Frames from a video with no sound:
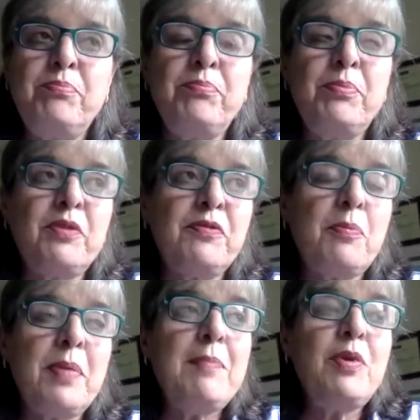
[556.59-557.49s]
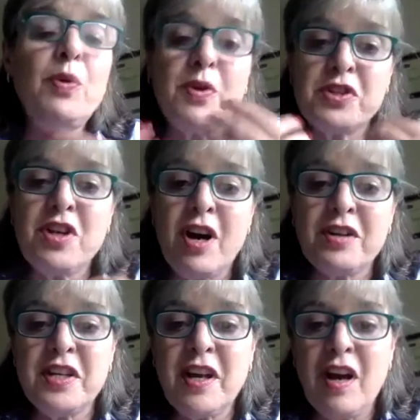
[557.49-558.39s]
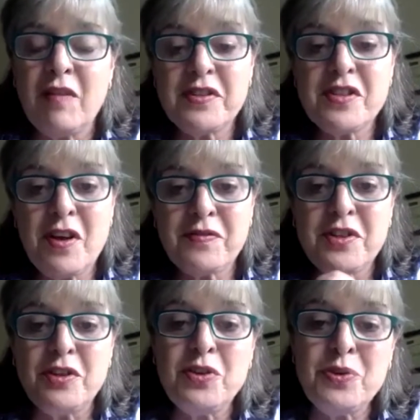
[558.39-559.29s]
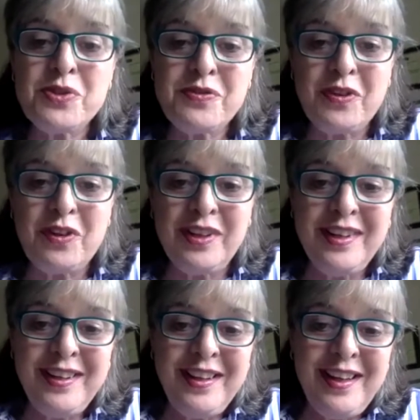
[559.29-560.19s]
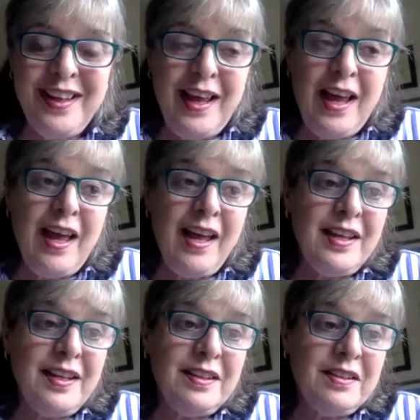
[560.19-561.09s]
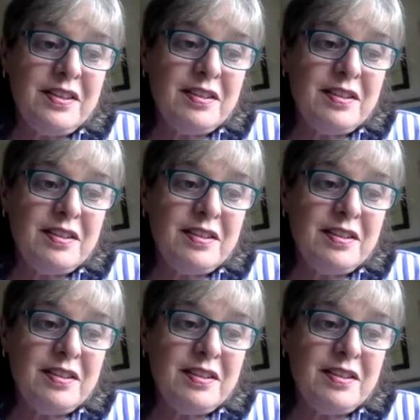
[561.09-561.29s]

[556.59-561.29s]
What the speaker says: But for people who are starting off, it's often useful and